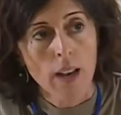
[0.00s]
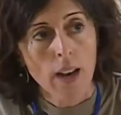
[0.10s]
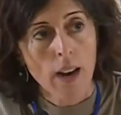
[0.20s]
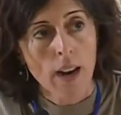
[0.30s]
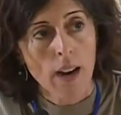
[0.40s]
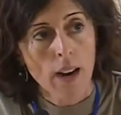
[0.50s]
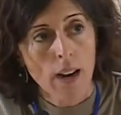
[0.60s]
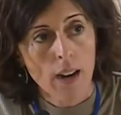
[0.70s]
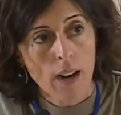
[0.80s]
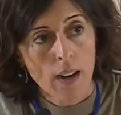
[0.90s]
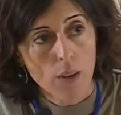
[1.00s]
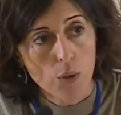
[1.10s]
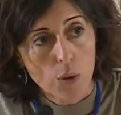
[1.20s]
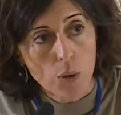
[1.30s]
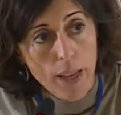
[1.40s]

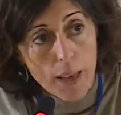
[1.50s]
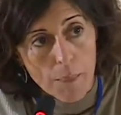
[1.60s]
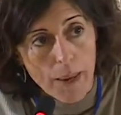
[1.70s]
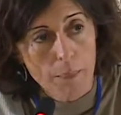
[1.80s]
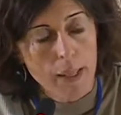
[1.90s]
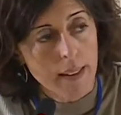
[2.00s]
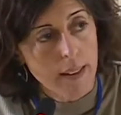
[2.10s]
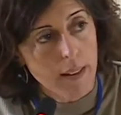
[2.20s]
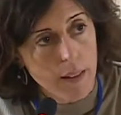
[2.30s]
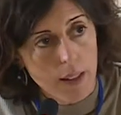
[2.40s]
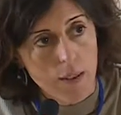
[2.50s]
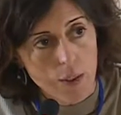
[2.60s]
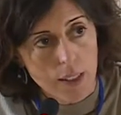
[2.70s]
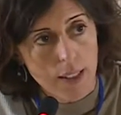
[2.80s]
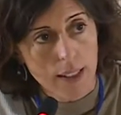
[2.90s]
to implement that
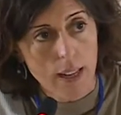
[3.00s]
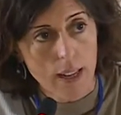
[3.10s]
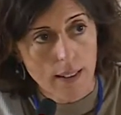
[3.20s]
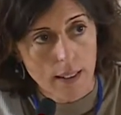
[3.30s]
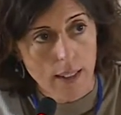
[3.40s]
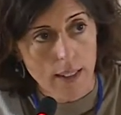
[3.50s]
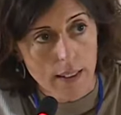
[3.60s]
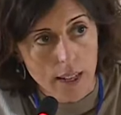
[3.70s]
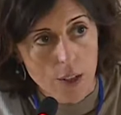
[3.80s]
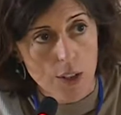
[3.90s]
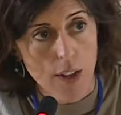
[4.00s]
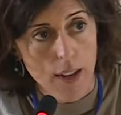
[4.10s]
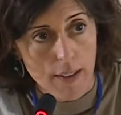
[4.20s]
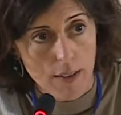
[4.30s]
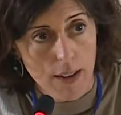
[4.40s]
treaty at a national
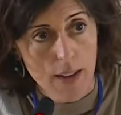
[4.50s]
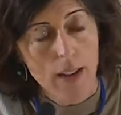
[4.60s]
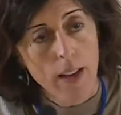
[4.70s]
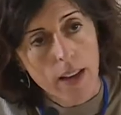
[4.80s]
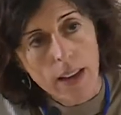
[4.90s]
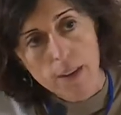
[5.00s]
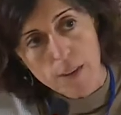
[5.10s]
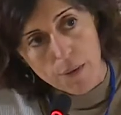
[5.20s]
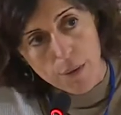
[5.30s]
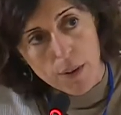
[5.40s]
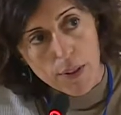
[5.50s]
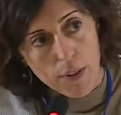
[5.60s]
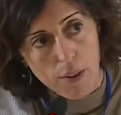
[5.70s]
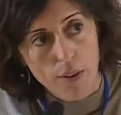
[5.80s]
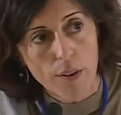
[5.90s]
level. And further
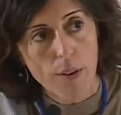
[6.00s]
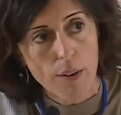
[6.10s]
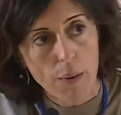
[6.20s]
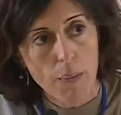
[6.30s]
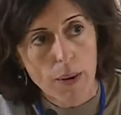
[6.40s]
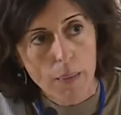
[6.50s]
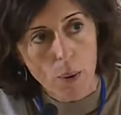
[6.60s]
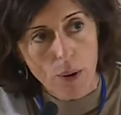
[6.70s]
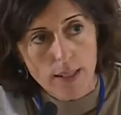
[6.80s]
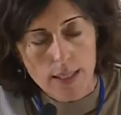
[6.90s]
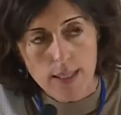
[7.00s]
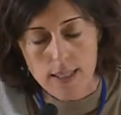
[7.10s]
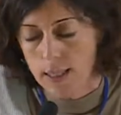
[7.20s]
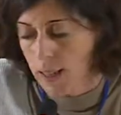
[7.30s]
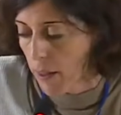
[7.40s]
on, there will be
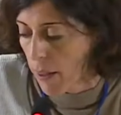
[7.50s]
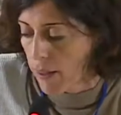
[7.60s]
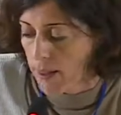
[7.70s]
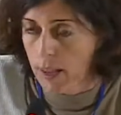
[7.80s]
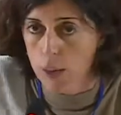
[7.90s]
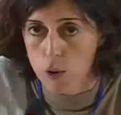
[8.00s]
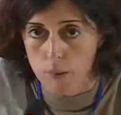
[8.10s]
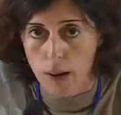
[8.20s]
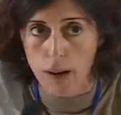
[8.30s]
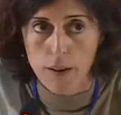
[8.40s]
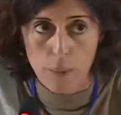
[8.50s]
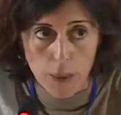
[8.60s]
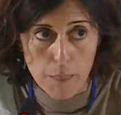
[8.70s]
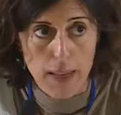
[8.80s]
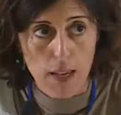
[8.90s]
policies that will
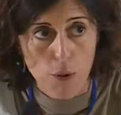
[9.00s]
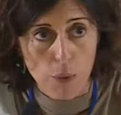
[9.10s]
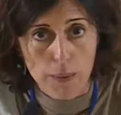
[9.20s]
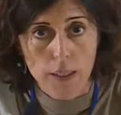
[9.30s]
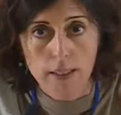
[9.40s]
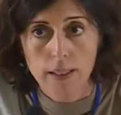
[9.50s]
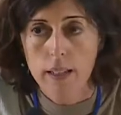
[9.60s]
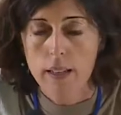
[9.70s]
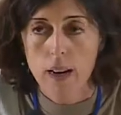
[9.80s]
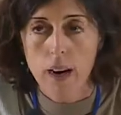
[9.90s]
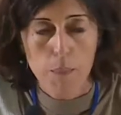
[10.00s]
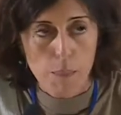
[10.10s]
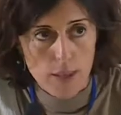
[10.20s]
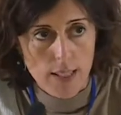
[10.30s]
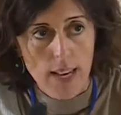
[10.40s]
be adopted
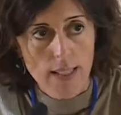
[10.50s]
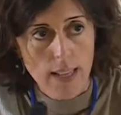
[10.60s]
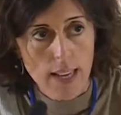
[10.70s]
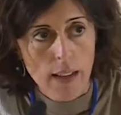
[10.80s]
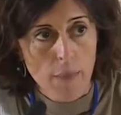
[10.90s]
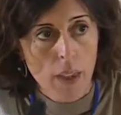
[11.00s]
precisely